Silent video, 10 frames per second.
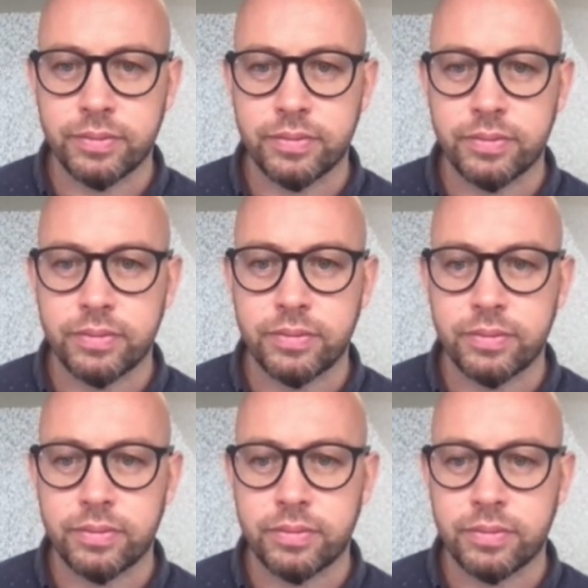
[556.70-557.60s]

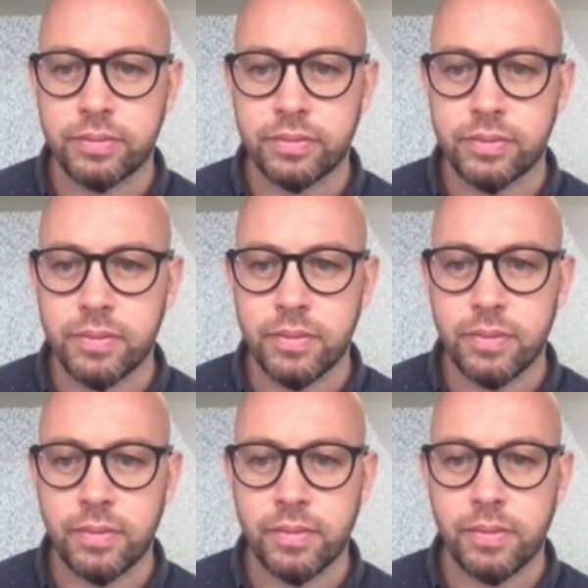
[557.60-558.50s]
[no speech]